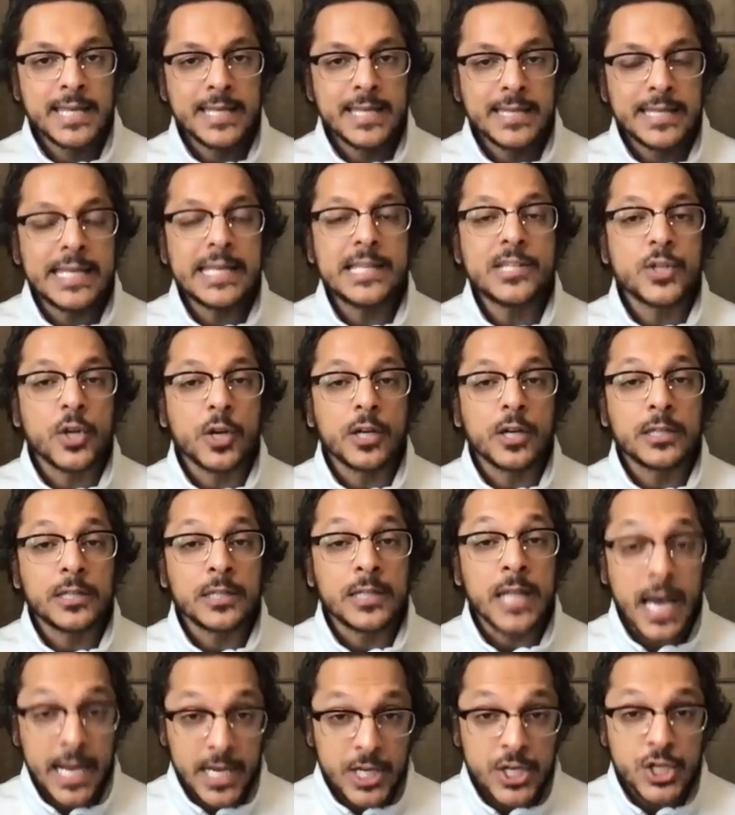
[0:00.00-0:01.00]
these are
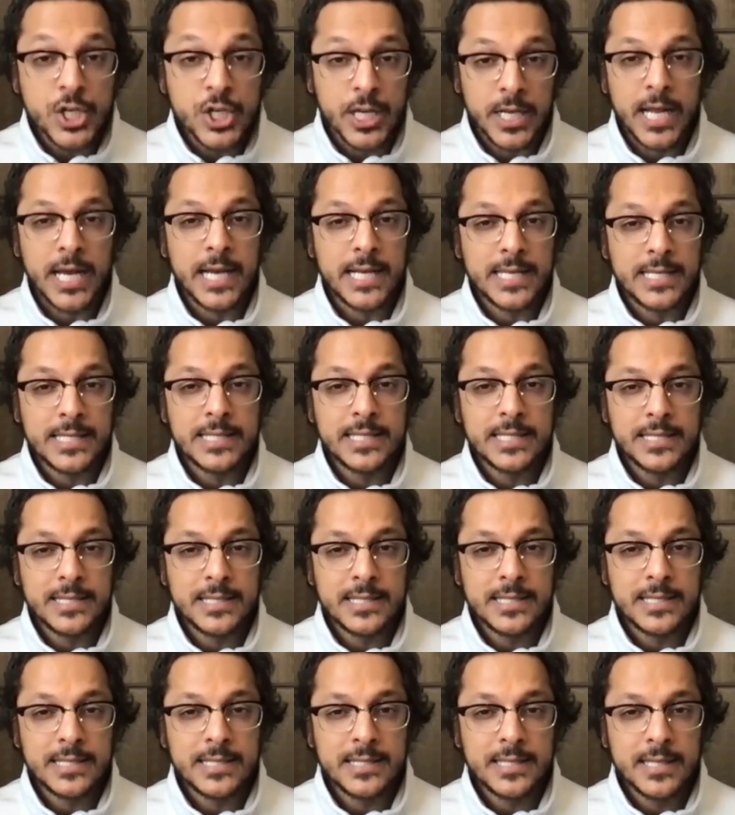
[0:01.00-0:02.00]

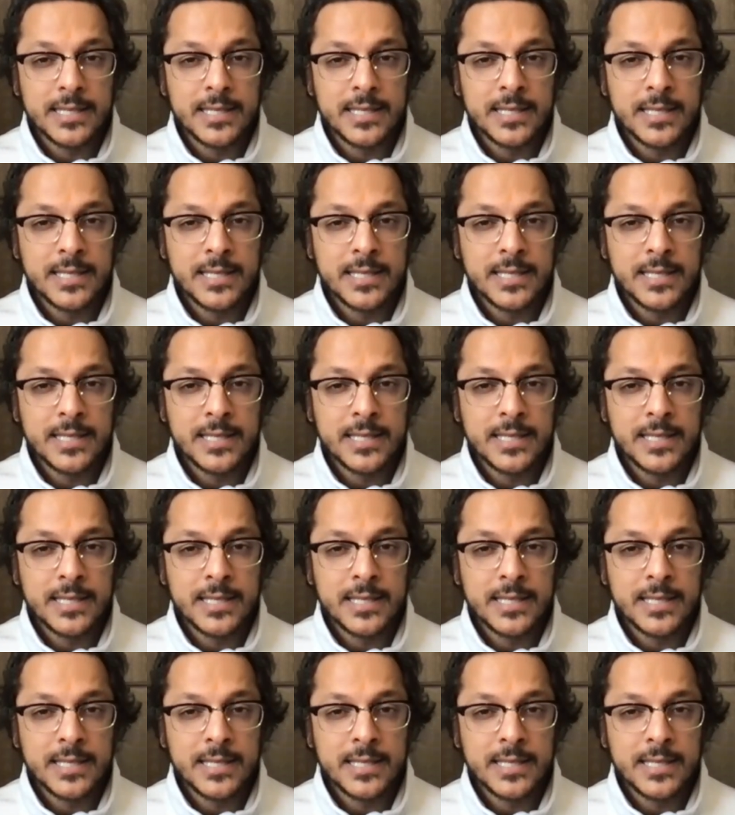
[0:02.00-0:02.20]
lakshanas.